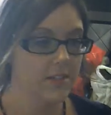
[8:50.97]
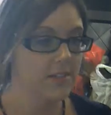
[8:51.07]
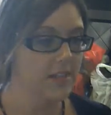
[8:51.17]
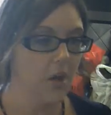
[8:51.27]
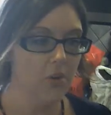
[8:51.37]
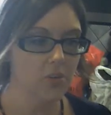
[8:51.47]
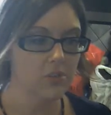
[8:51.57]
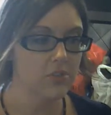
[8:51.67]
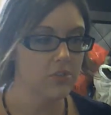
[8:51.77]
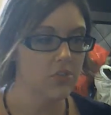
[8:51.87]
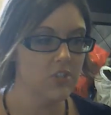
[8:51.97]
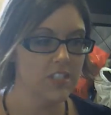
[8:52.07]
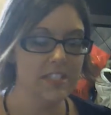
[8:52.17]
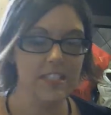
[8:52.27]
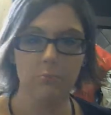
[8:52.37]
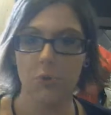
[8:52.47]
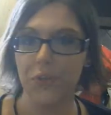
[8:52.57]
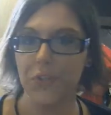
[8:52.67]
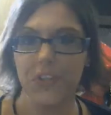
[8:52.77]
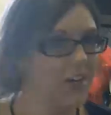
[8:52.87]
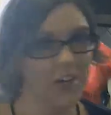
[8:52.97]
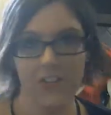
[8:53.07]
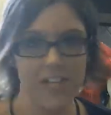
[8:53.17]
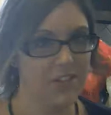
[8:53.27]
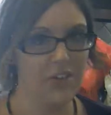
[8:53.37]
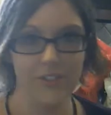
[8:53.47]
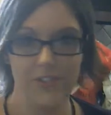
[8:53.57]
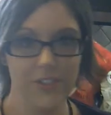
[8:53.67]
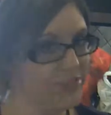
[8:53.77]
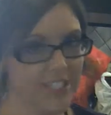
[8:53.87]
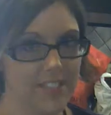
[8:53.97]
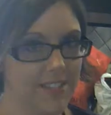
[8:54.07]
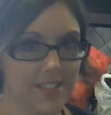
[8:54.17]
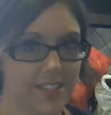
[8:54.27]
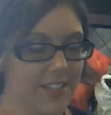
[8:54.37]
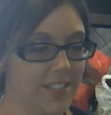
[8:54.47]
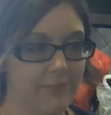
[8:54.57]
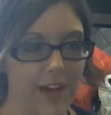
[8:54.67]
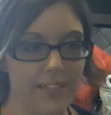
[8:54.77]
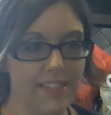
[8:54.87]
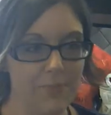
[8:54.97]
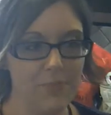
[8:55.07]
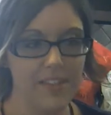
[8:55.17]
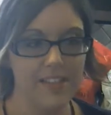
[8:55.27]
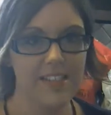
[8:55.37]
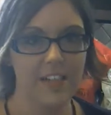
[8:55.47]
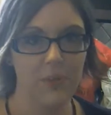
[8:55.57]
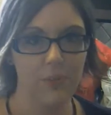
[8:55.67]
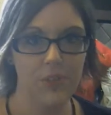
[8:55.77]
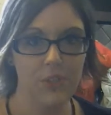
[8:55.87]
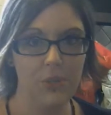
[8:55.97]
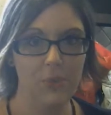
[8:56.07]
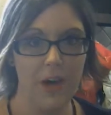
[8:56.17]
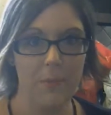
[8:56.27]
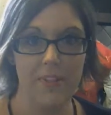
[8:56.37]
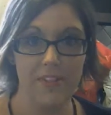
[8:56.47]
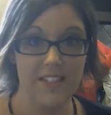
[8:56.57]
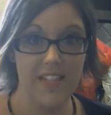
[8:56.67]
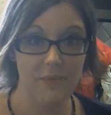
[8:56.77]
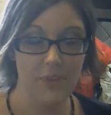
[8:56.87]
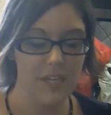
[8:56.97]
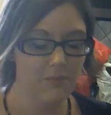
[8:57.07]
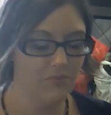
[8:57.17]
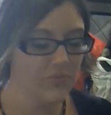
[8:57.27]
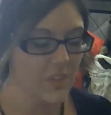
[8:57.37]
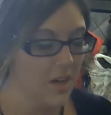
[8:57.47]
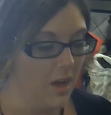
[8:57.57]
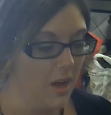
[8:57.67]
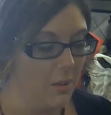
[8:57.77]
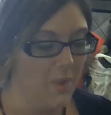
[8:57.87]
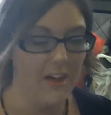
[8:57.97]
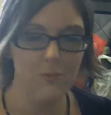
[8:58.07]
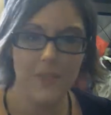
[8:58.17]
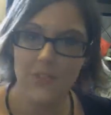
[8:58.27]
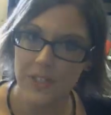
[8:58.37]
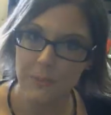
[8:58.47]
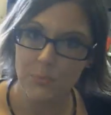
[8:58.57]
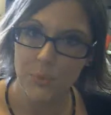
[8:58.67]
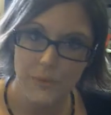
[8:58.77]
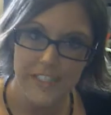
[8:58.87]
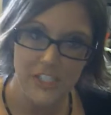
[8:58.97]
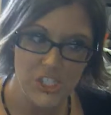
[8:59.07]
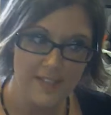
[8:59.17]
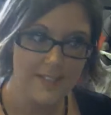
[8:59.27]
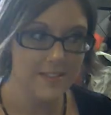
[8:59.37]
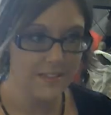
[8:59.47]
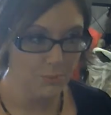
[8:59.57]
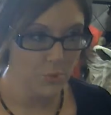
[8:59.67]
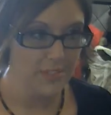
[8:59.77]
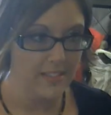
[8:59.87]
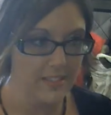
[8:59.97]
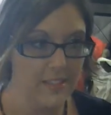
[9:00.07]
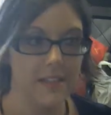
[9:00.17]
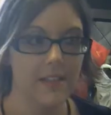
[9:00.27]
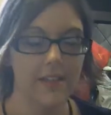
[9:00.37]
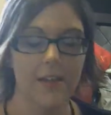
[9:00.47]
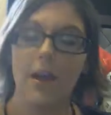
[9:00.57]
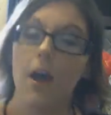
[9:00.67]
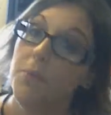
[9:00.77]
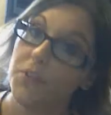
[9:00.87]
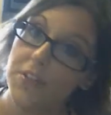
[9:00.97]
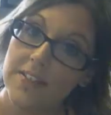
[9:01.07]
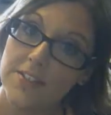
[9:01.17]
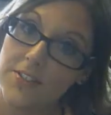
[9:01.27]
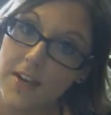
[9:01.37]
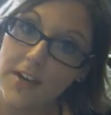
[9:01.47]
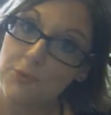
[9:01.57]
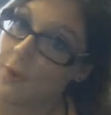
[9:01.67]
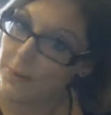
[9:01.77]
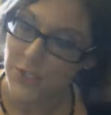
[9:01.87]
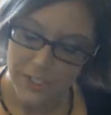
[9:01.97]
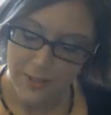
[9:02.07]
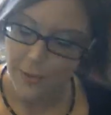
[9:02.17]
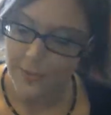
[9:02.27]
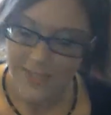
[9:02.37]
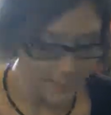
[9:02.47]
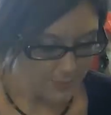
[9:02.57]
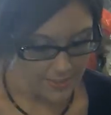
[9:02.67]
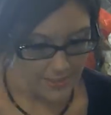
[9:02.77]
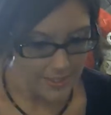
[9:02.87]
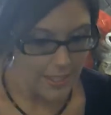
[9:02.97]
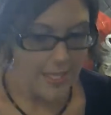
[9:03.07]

Don't just nibble all day long. Don't do it. Find something that's going to fill you up and that's heavy. Um, I've been drinking protein shakes in the morning, Amelia's uh, Frappuccino recipe,